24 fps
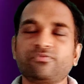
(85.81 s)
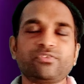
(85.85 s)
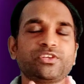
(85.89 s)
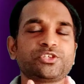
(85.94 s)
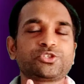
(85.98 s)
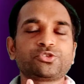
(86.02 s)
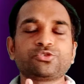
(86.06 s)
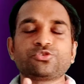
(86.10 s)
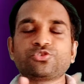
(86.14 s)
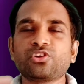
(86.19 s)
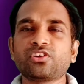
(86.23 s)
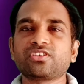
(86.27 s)
We
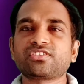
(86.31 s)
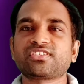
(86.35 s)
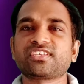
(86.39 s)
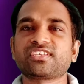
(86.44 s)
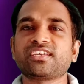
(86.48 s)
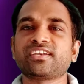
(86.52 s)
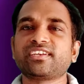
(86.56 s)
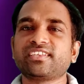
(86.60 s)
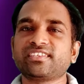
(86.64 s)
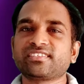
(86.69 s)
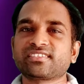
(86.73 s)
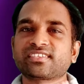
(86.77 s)
should not
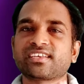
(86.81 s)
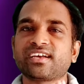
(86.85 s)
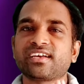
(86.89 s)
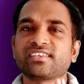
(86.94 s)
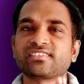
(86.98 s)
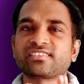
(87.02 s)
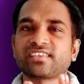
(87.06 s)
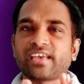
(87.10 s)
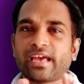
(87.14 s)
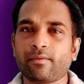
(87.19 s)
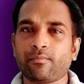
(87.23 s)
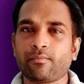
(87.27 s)
say
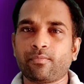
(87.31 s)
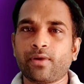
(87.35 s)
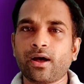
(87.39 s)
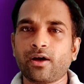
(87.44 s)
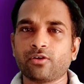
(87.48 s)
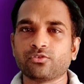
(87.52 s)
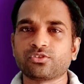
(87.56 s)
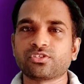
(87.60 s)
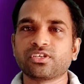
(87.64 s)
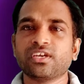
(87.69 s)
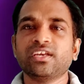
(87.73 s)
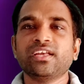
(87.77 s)
discuss
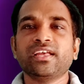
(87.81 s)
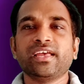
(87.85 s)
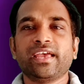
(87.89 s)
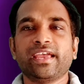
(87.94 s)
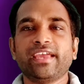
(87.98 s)
about.